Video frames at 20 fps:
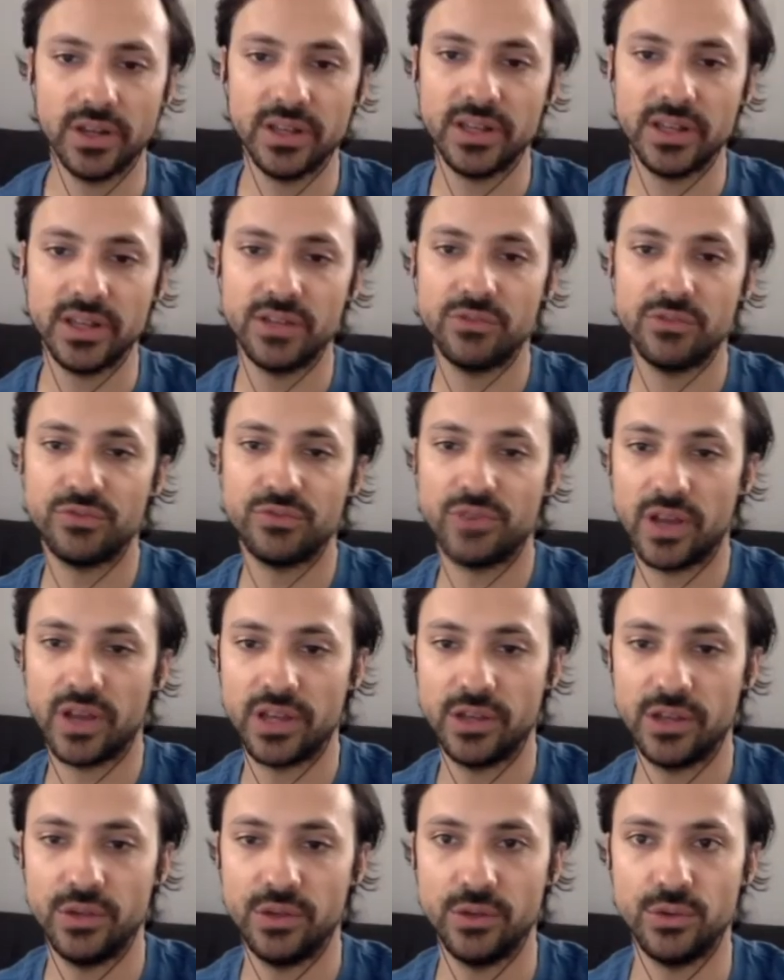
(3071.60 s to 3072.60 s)

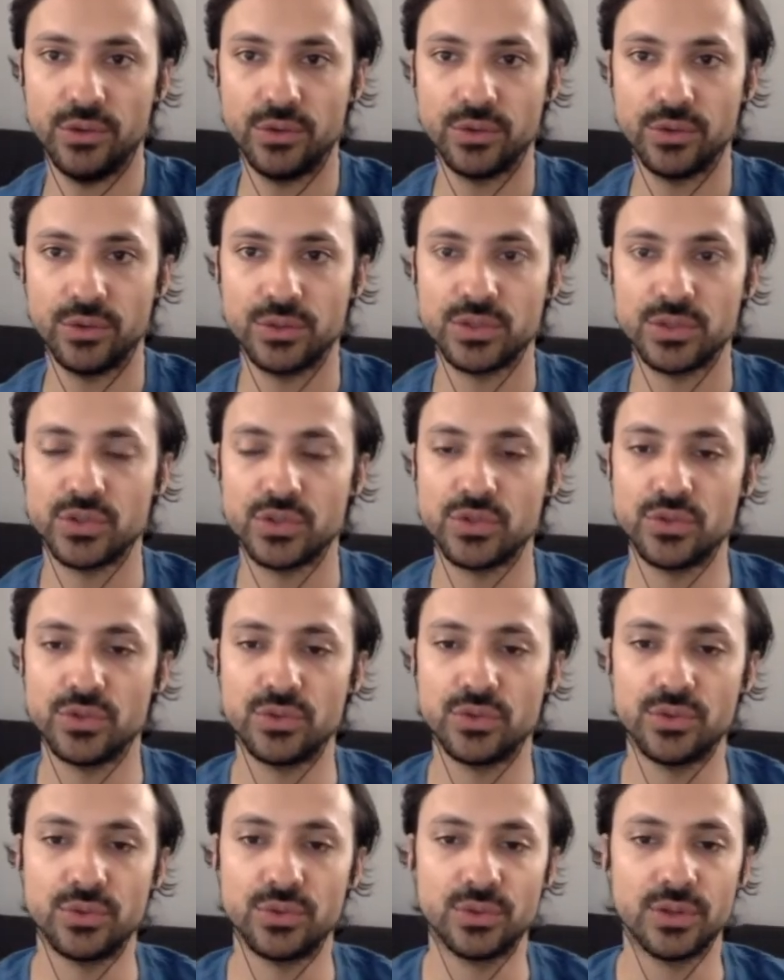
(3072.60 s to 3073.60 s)
invite you
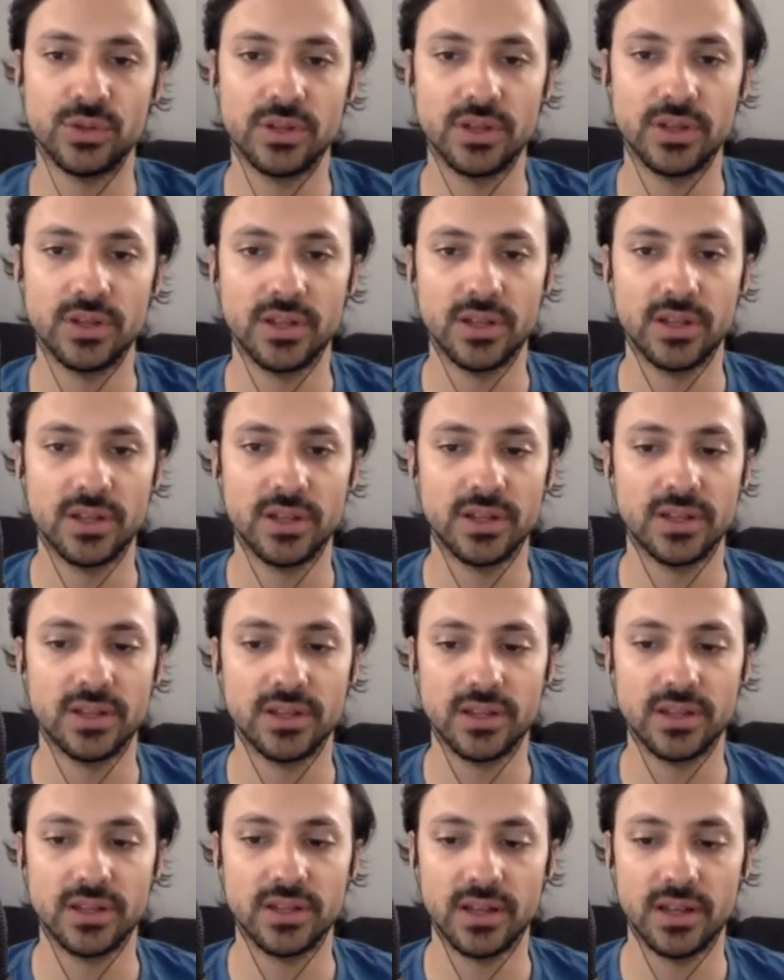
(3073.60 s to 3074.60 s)
to
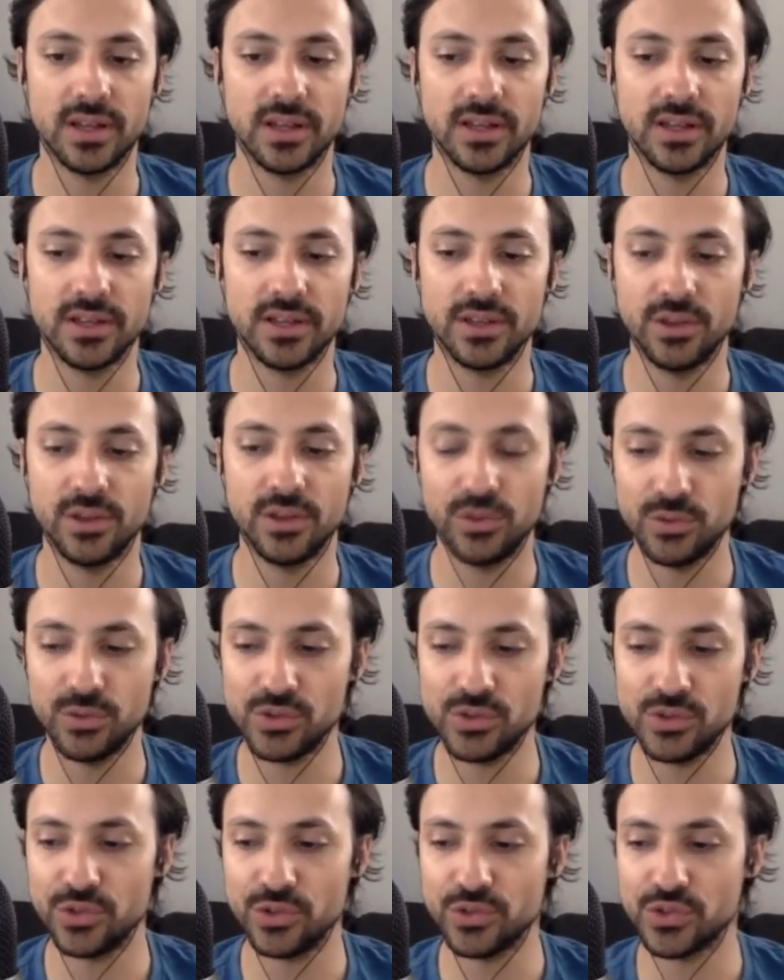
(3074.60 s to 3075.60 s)

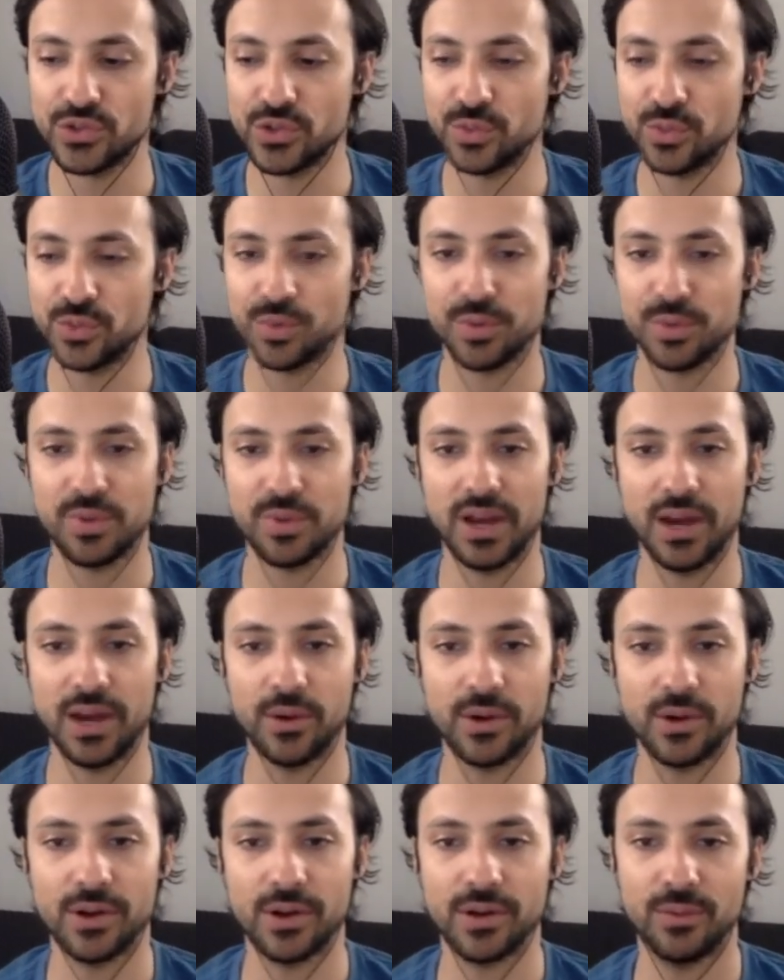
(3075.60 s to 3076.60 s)
use your
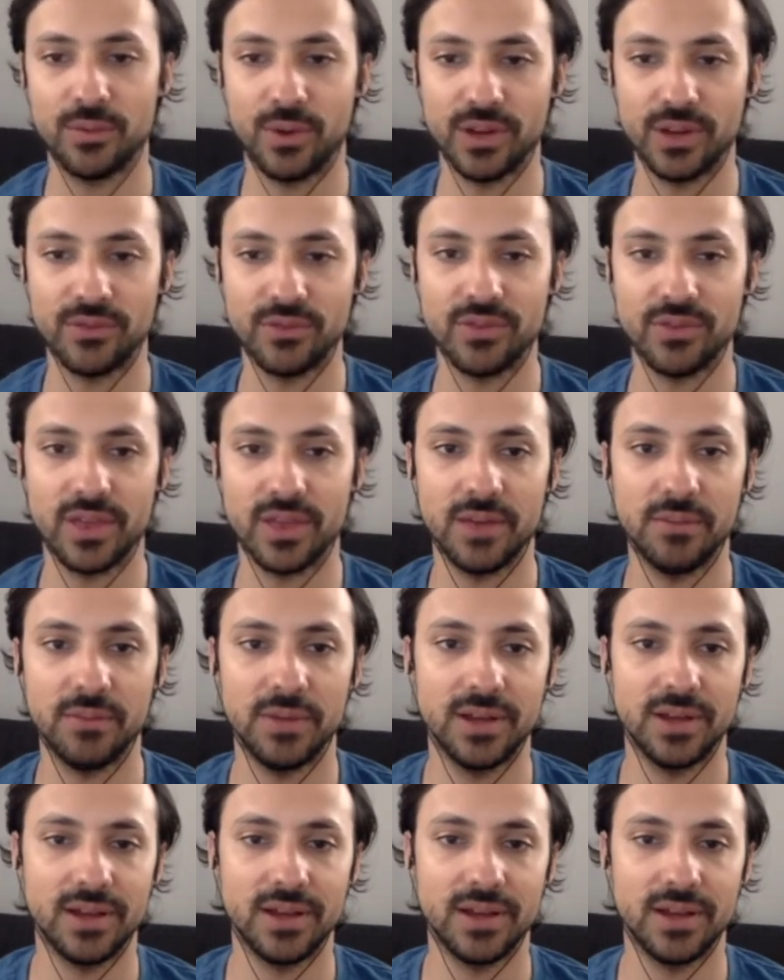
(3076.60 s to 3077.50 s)
superpower, one of them.